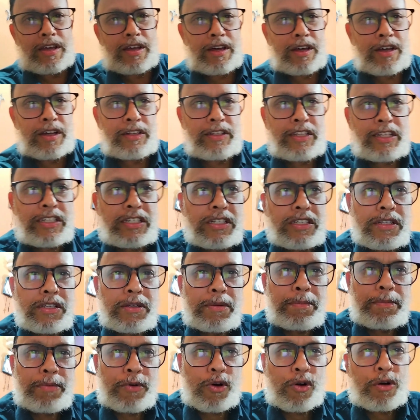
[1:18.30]
This
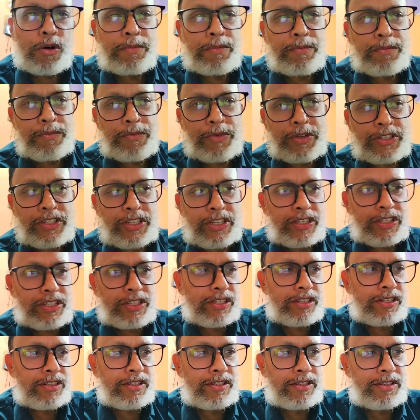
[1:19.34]
poem, which
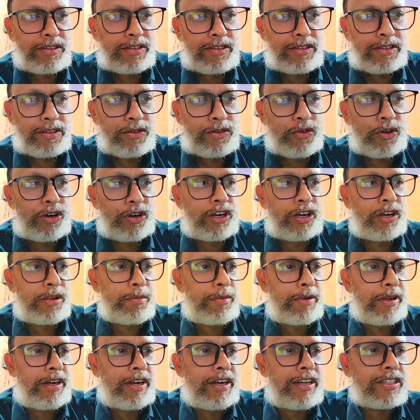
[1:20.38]
is going to be
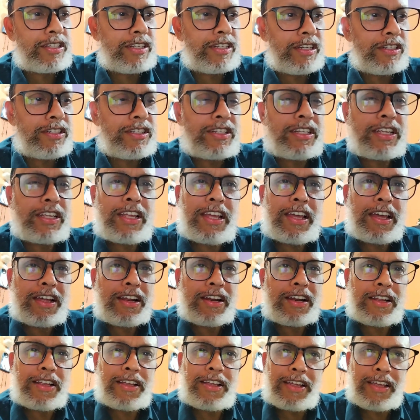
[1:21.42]
discussed here,
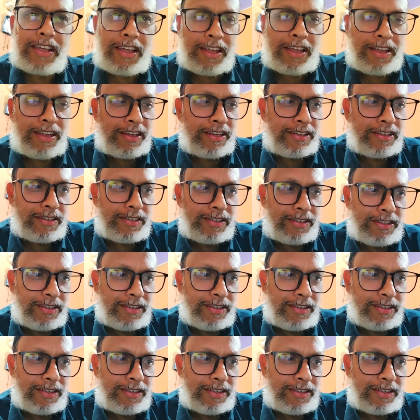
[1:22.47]
is